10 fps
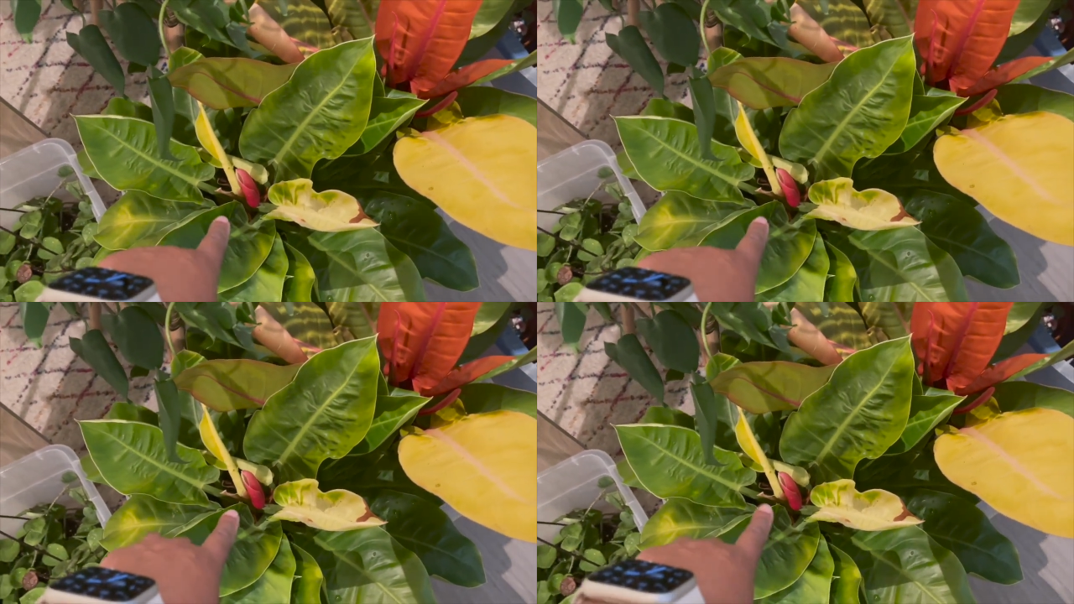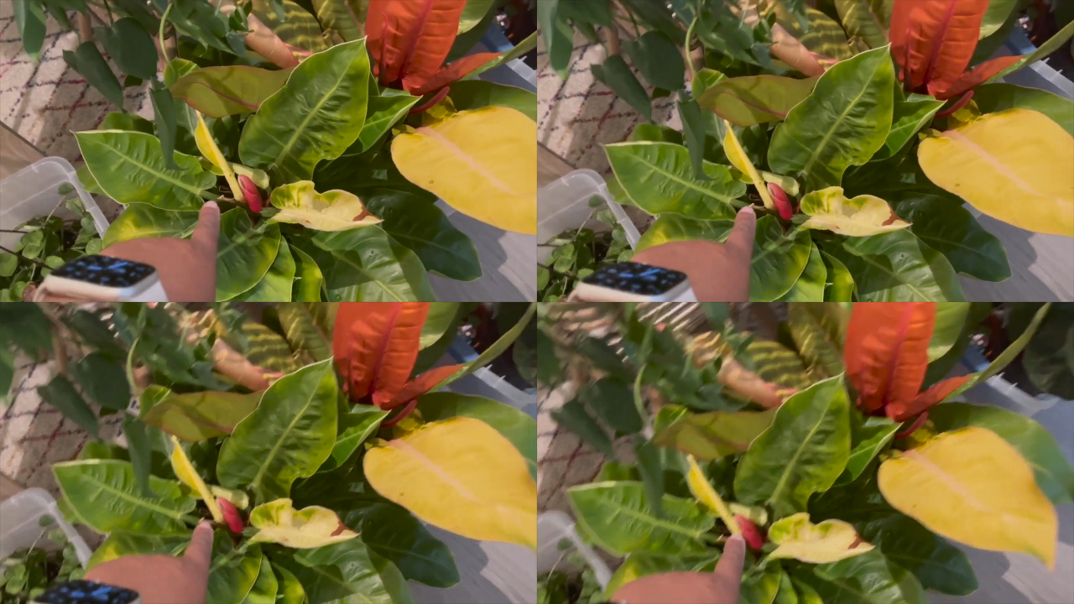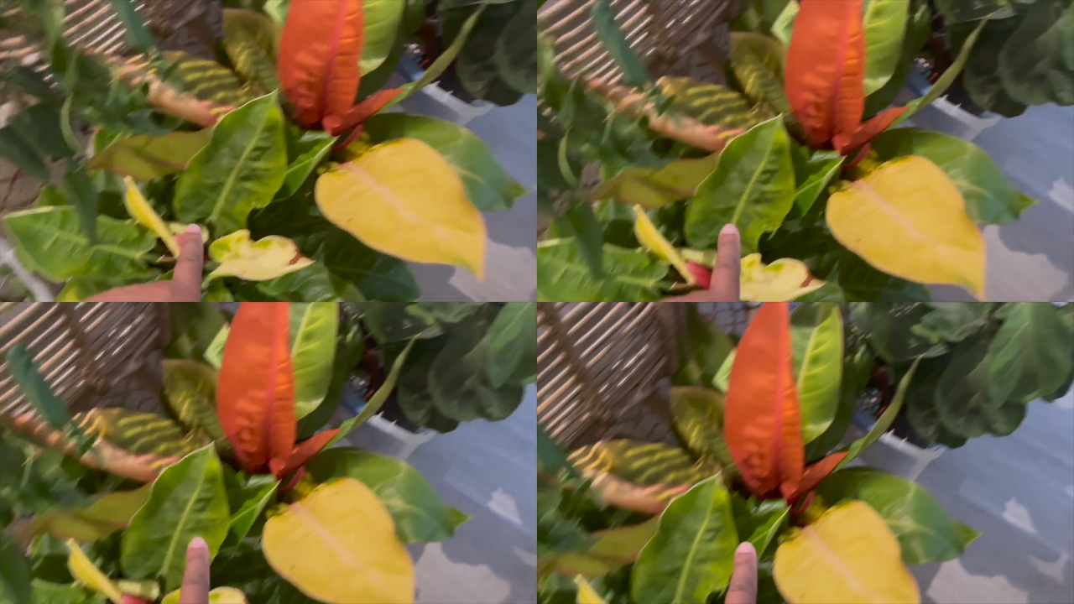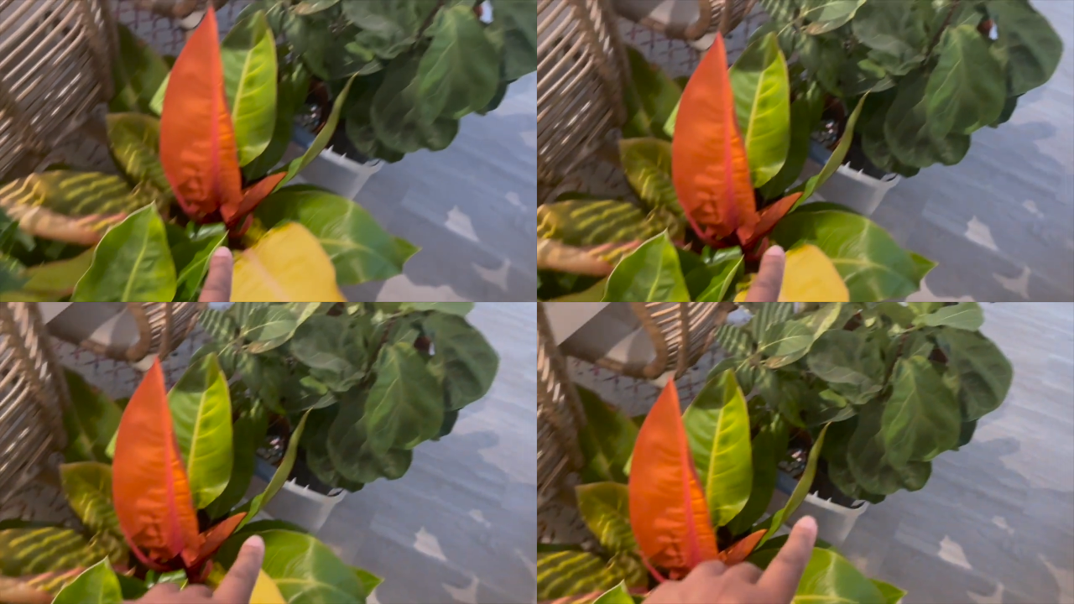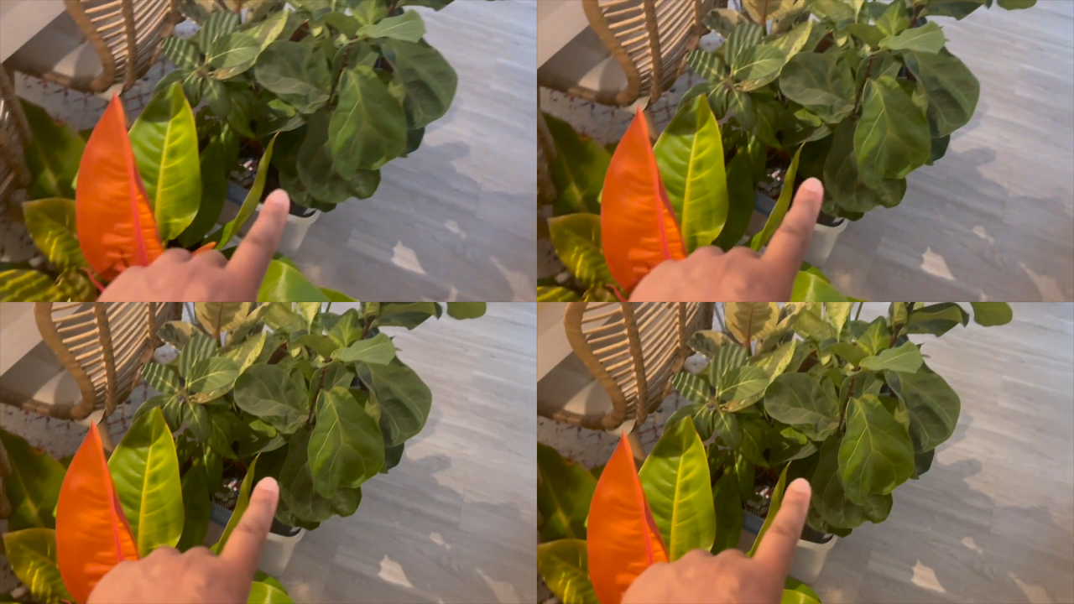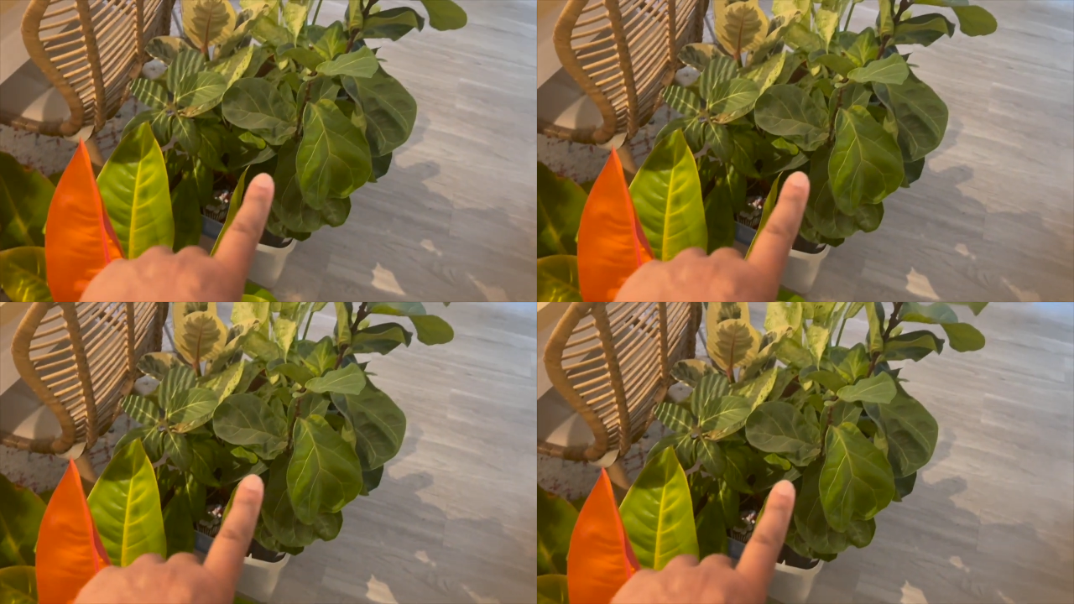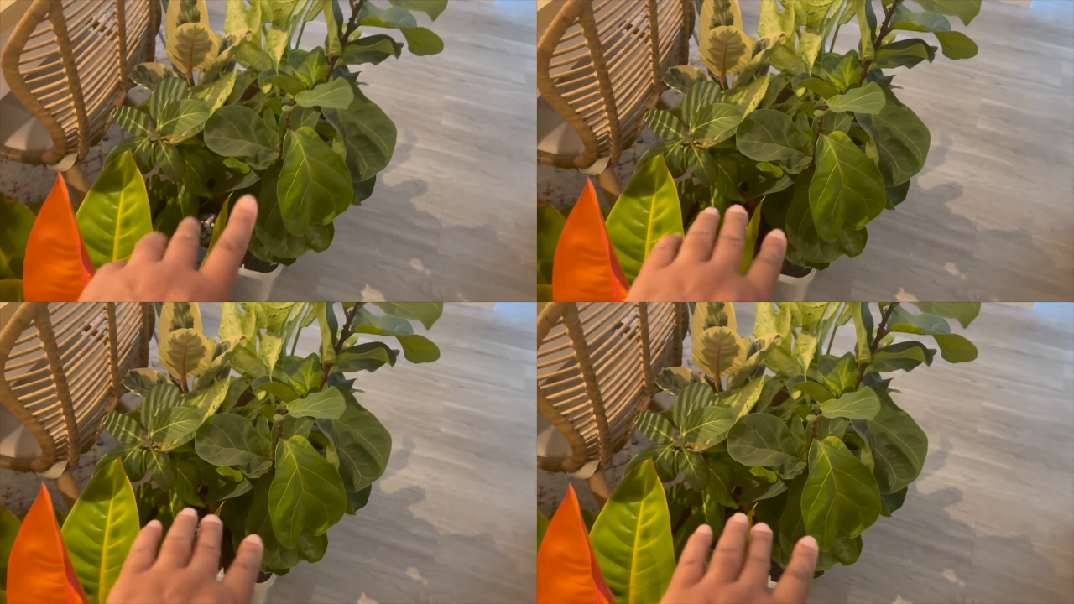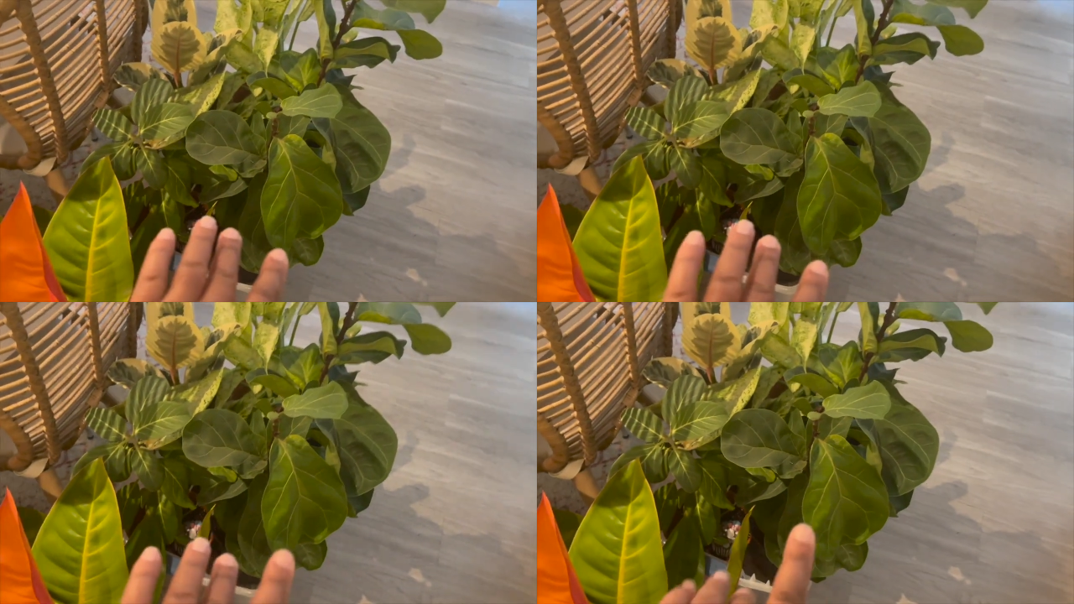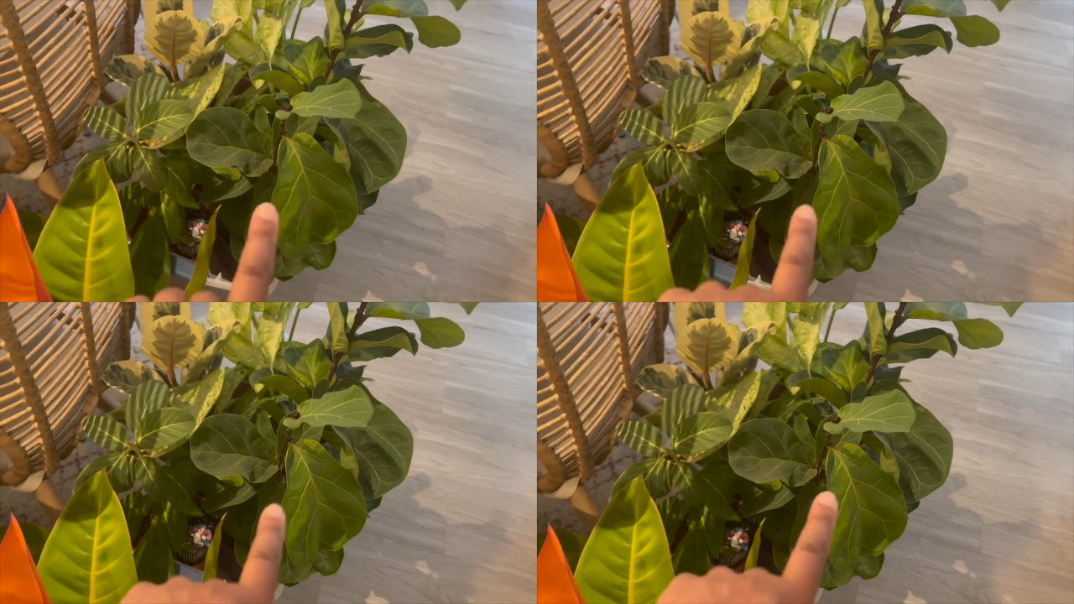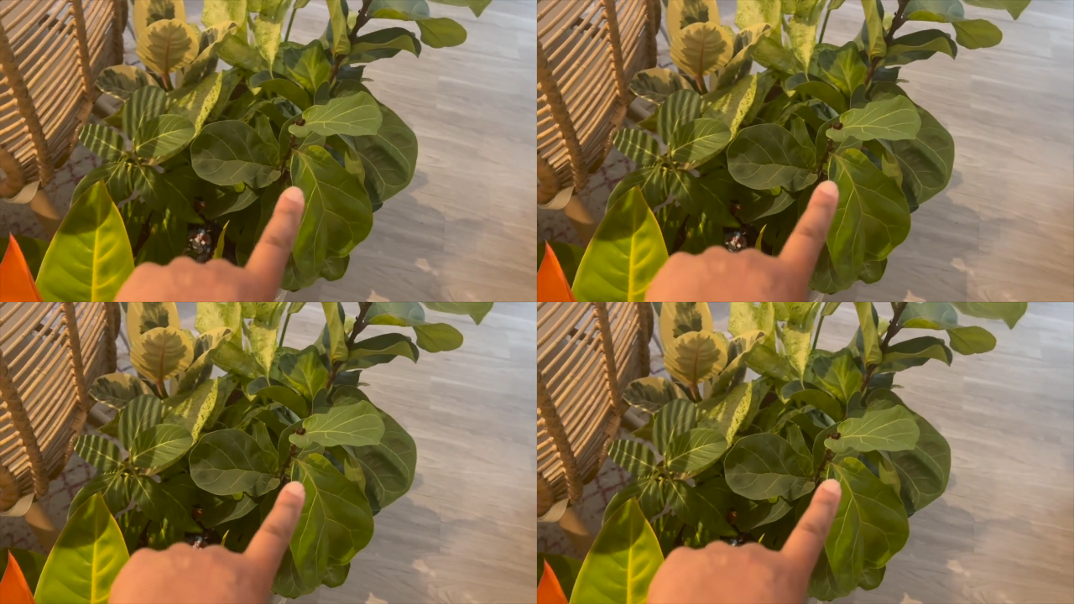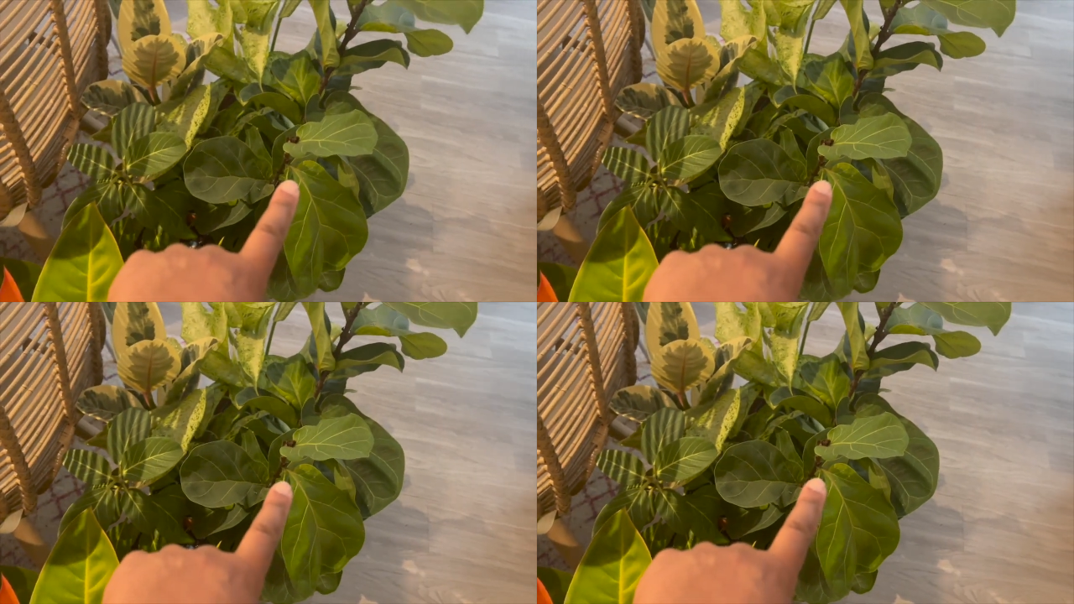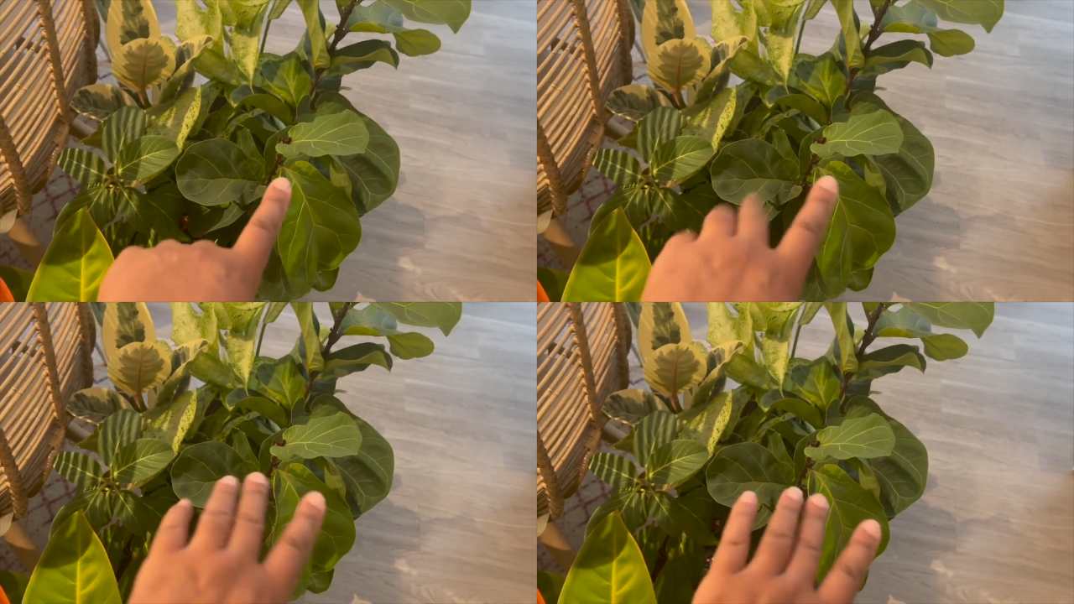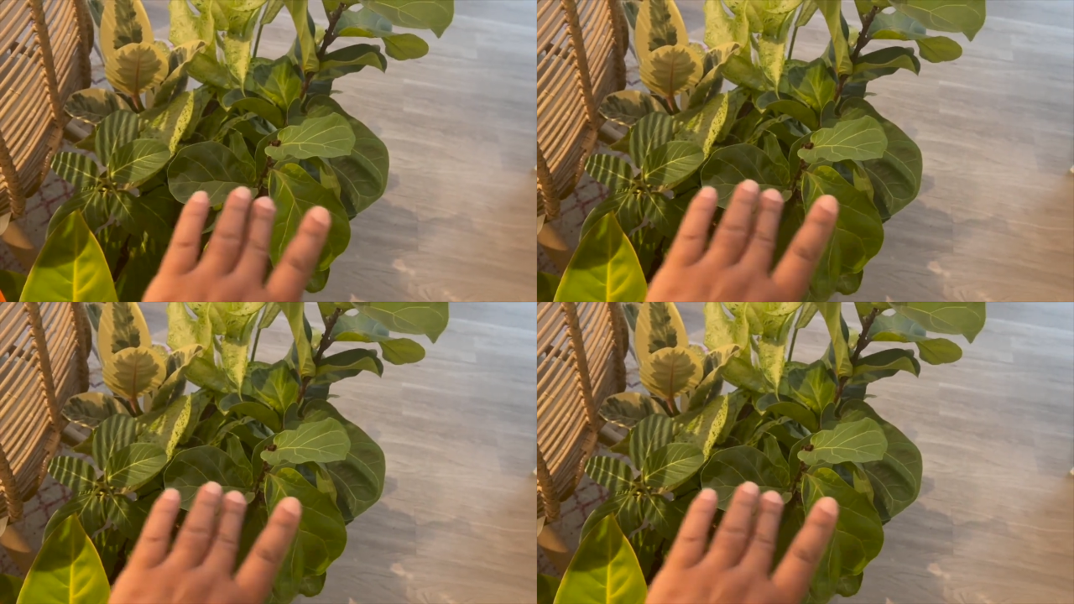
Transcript: (no speaker visible)